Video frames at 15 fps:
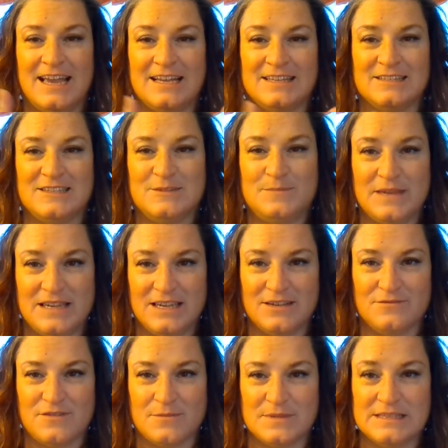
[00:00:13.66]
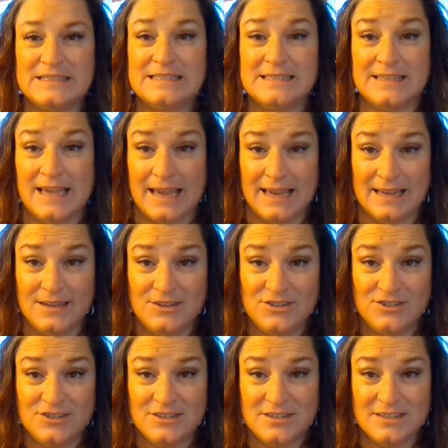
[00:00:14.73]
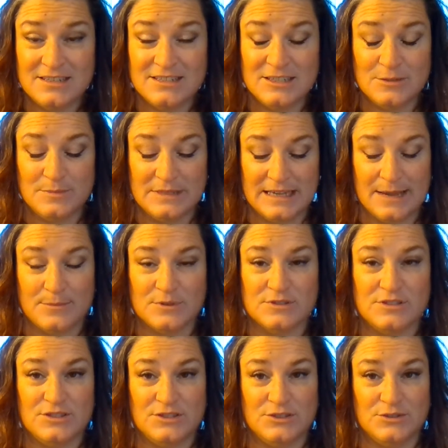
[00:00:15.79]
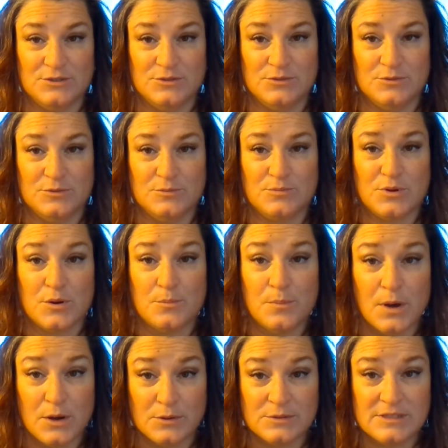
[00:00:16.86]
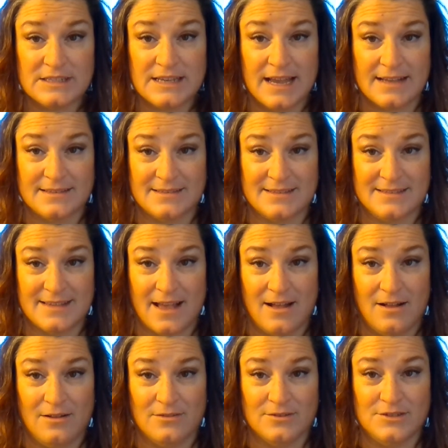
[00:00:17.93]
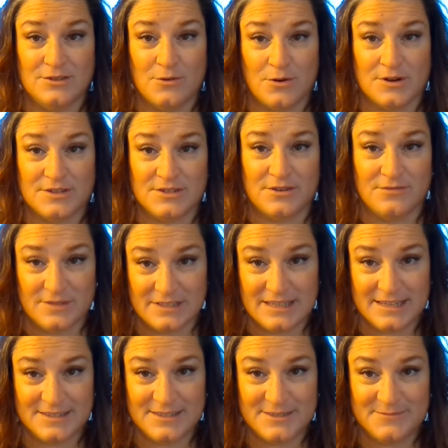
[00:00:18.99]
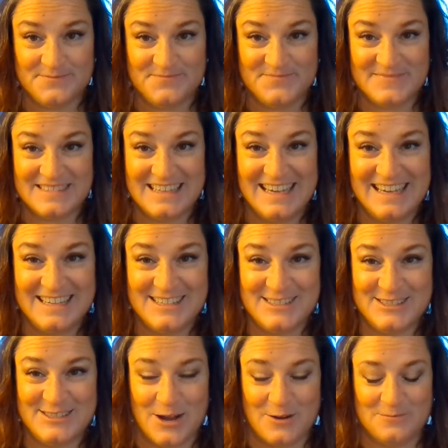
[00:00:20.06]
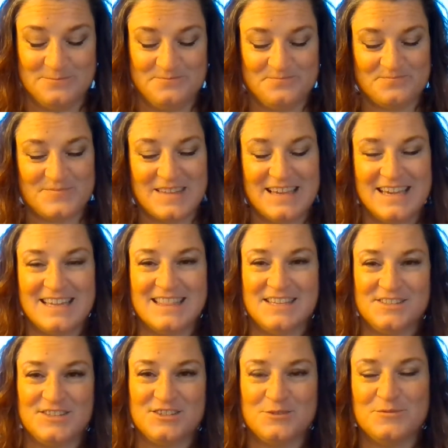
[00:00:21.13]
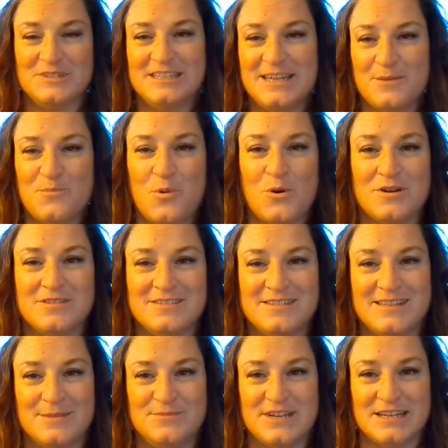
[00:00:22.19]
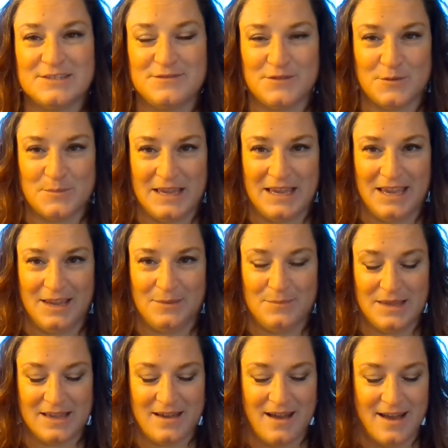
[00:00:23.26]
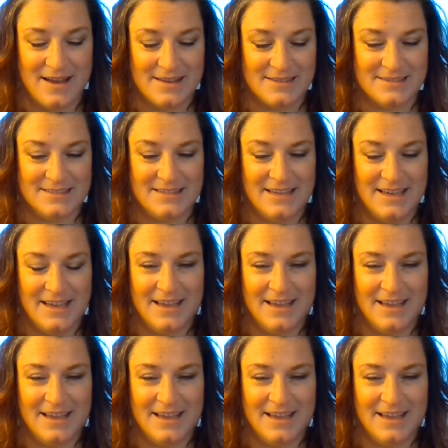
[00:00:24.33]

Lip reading: and speaking from the stage to be able to promote and sell your services. So, this is a really important subject for me because